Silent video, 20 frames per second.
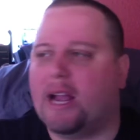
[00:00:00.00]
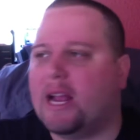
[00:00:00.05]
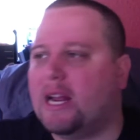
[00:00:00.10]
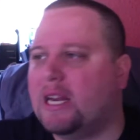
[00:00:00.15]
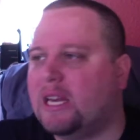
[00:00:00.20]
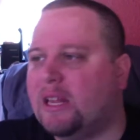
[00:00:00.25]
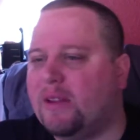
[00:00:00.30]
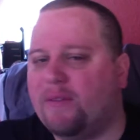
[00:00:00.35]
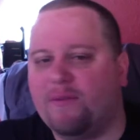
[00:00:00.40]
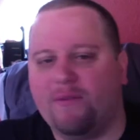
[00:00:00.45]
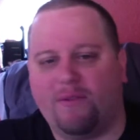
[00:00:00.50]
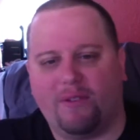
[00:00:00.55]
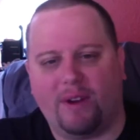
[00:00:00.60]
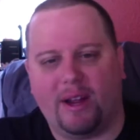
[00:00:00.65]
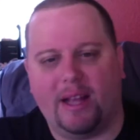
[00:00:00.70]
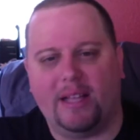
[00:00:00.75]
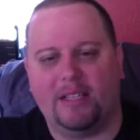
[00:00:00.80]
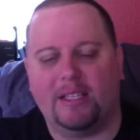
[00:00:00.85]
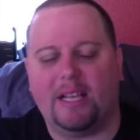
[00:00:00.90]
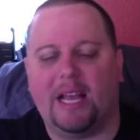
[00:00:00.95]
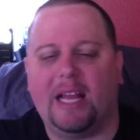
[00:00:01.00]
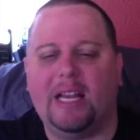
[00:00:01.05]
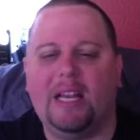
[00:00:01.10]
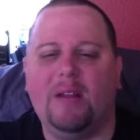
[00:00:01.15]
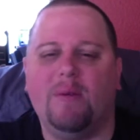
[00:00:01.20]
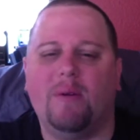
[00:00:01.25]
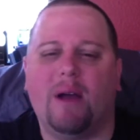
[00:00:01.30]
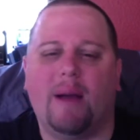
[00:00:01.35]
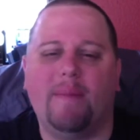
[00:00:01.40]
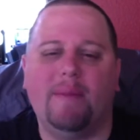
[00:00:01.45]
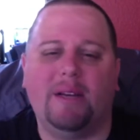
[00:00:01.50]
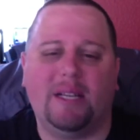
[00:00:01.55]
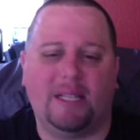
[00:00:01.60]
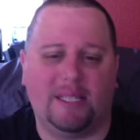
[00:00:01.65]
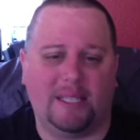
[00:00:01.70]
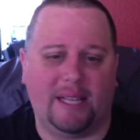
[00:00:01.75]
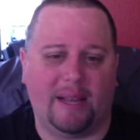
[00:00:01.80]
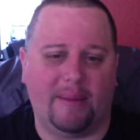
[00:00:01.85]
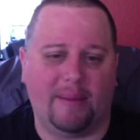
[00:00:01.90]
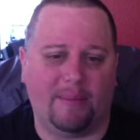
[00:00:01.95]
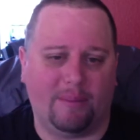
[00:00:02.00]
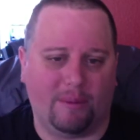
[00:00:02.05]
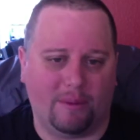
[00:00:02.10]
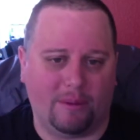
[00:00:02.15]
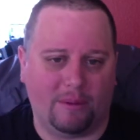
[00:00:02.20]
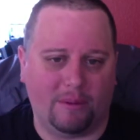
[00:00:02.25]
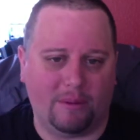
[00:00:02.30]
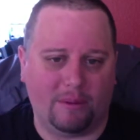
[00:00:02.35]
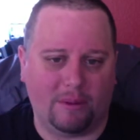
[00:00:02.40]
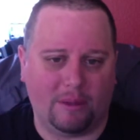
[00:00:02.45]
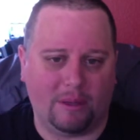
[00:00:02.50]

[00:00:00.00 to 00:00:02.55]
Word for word: any friends. Any. I'm an example.